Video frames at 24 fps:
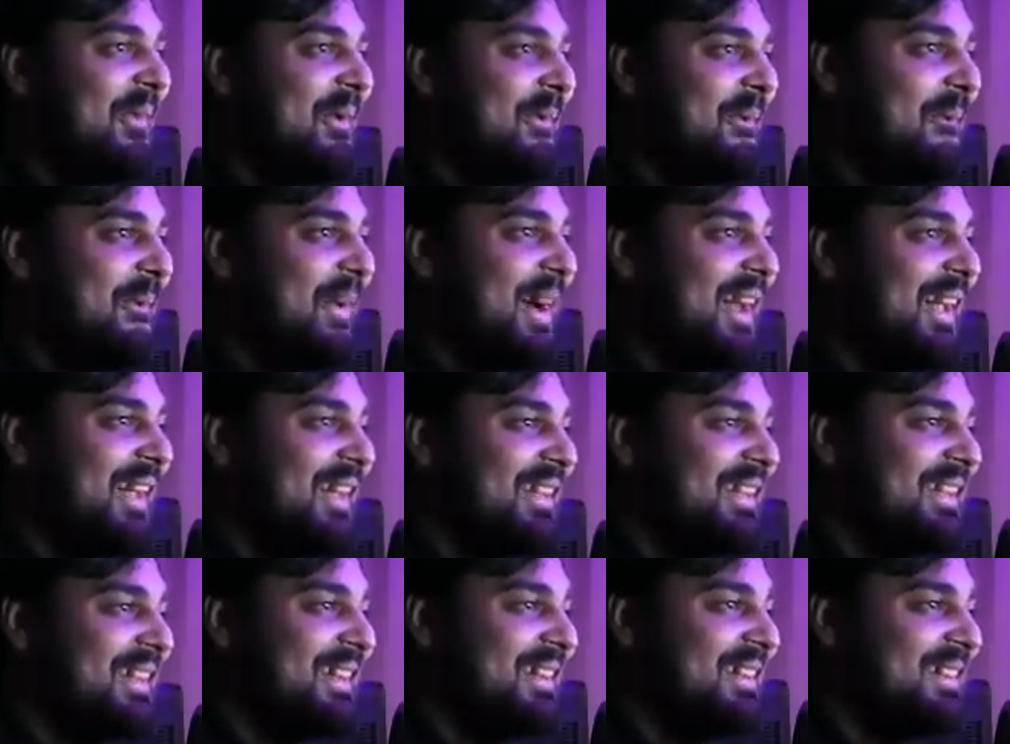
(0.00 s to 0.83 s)
the
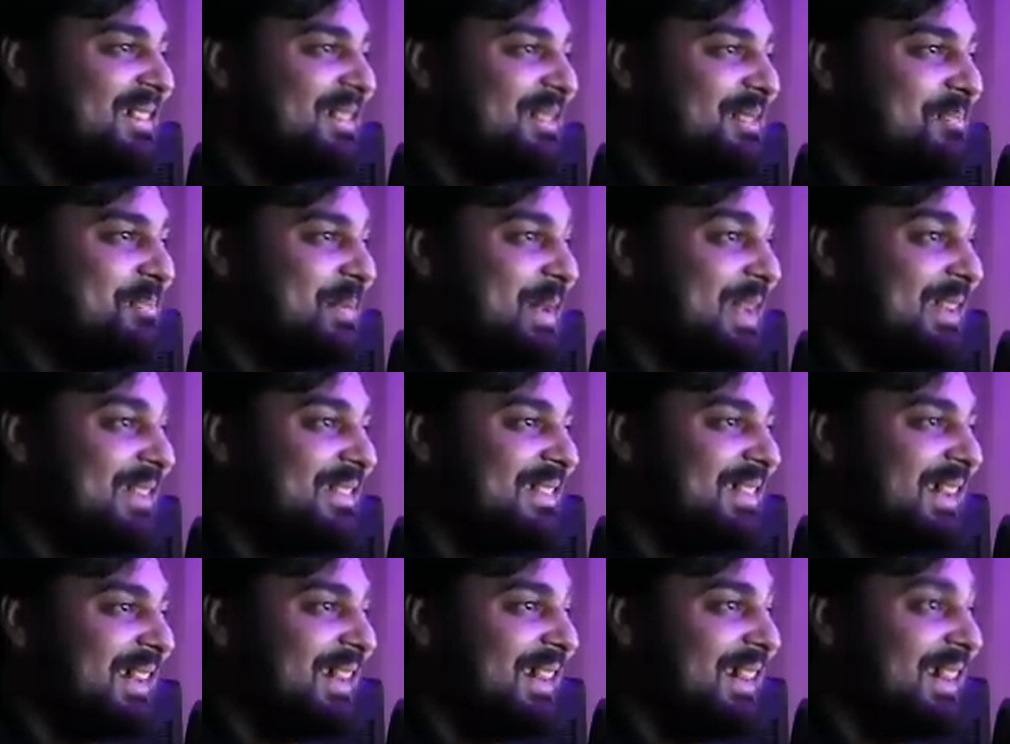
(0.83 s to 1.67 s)
welding
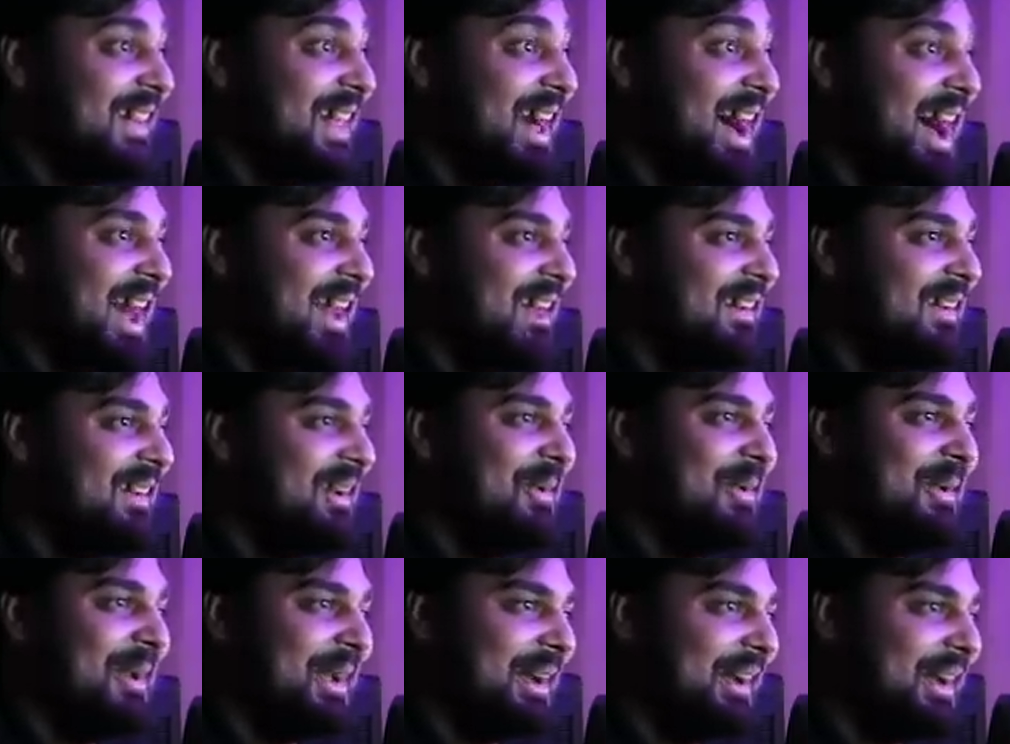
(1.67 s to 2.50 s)
speaks a lot,
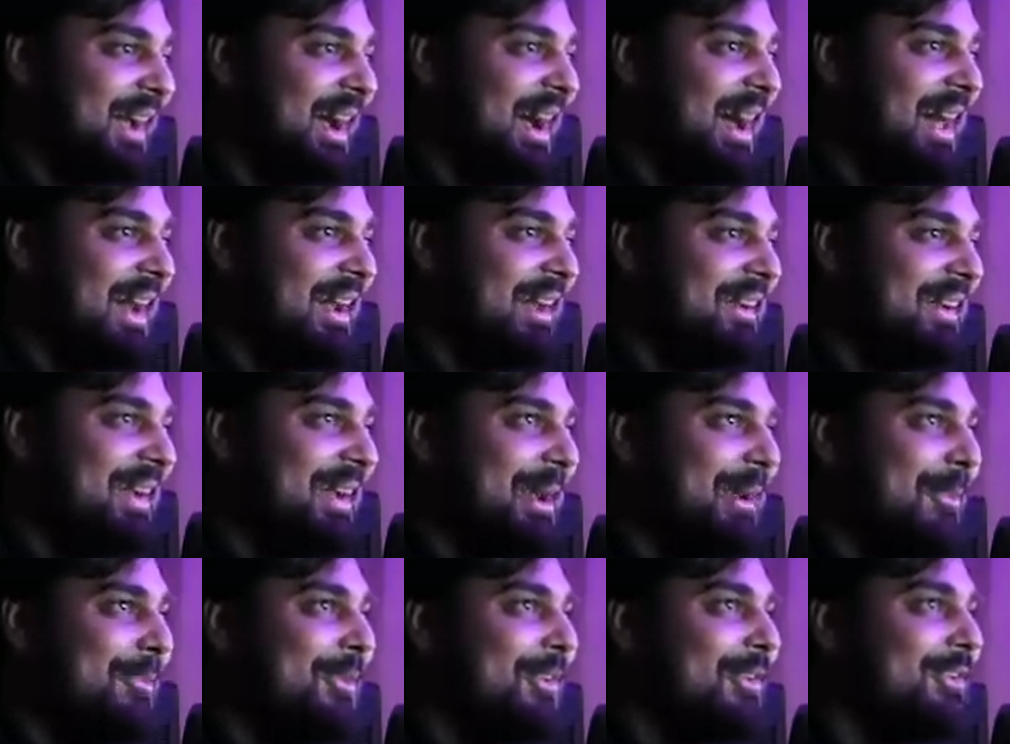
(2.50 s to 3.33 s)
don't it? God
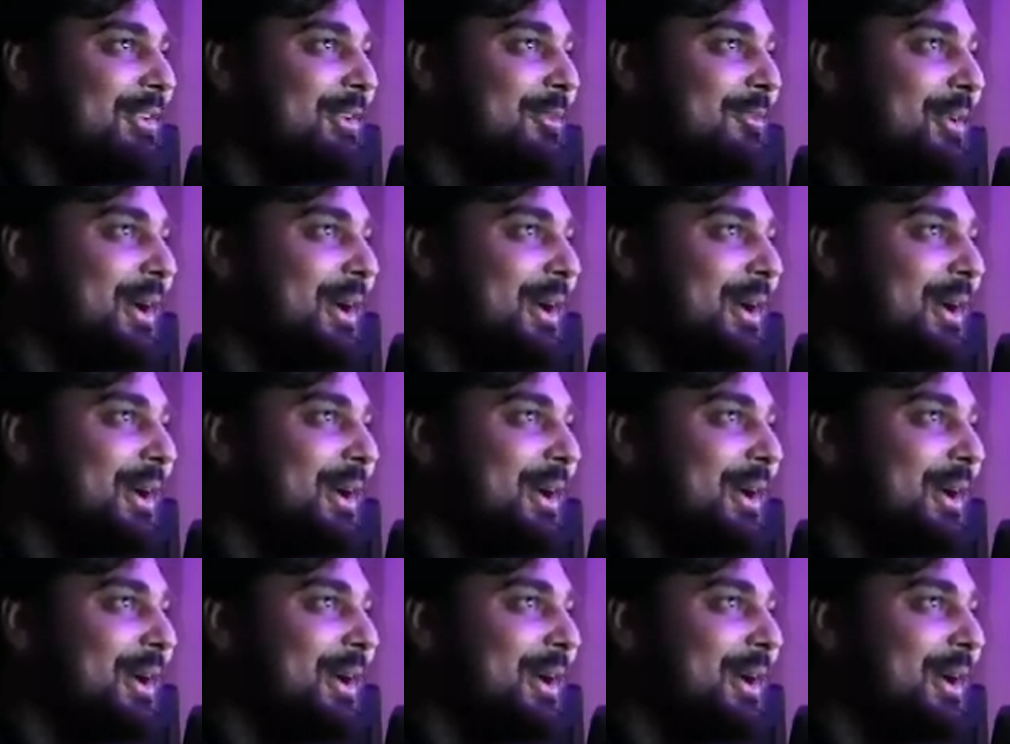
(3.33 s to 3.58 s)
damn, this is a